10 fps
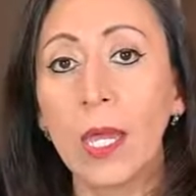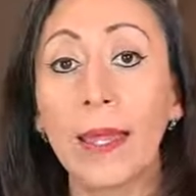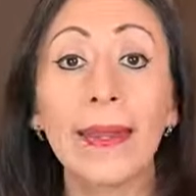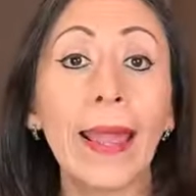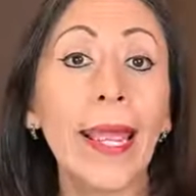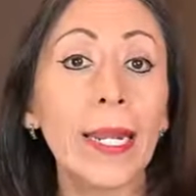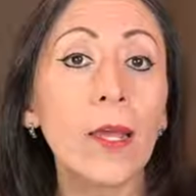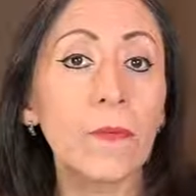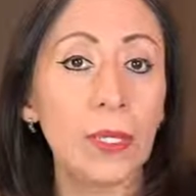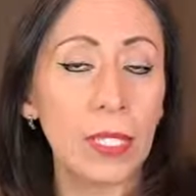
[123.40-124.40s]
in any
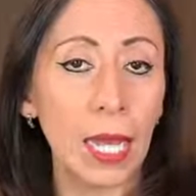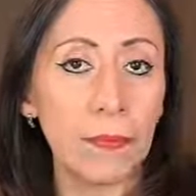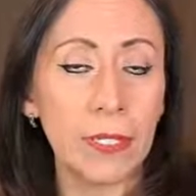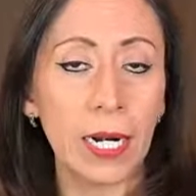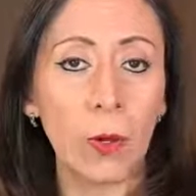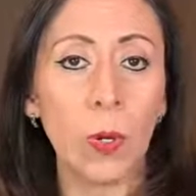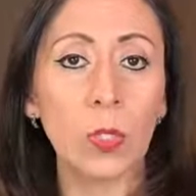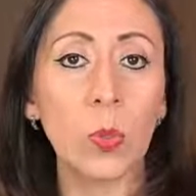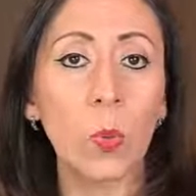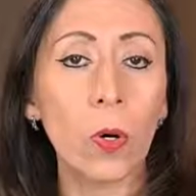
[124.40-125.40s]
of the tabs that I want
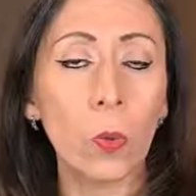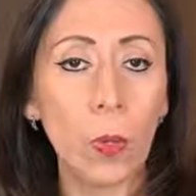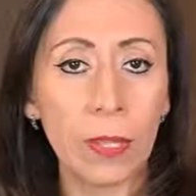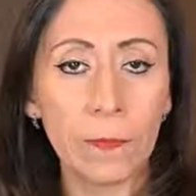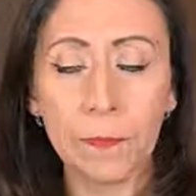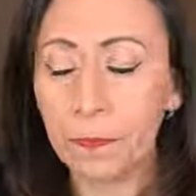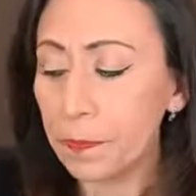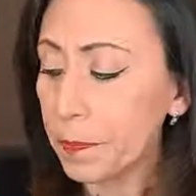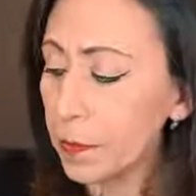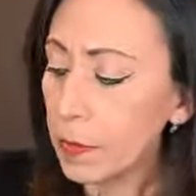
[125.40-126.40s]
to work with.
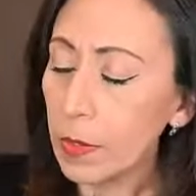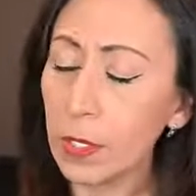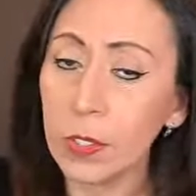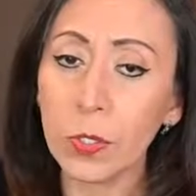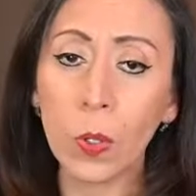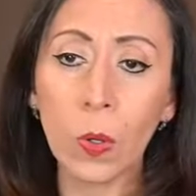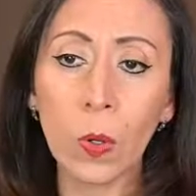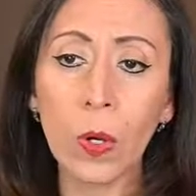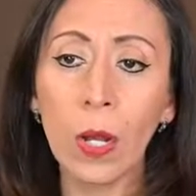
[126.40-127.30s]
So